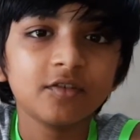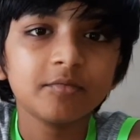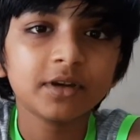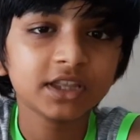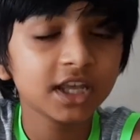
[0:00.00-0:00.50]

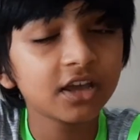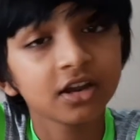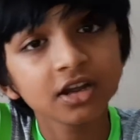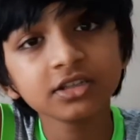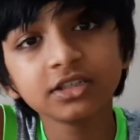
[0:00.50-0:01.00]
But there
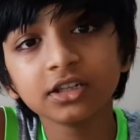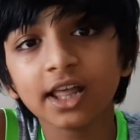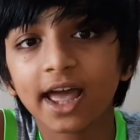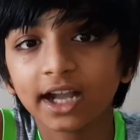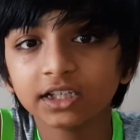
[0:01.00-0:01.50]
are still
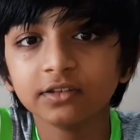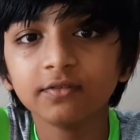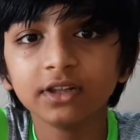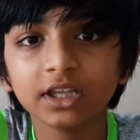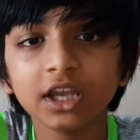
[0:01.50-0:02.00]
active
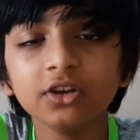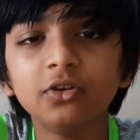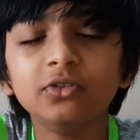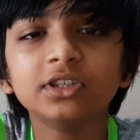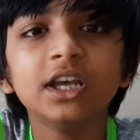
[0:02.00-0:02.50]

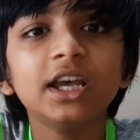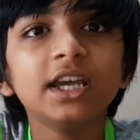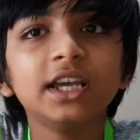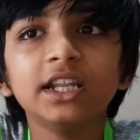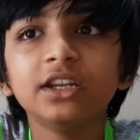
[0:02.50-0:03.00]
volcanoes
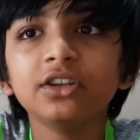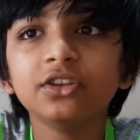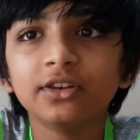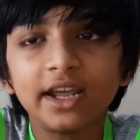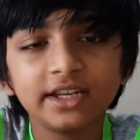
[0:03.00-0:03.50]
in
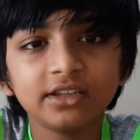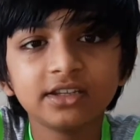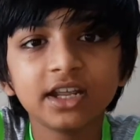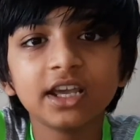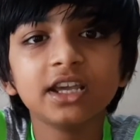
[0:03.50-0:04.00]
United
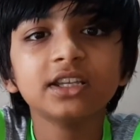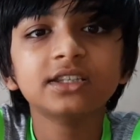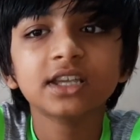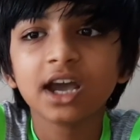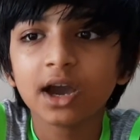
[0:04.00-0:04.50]
States,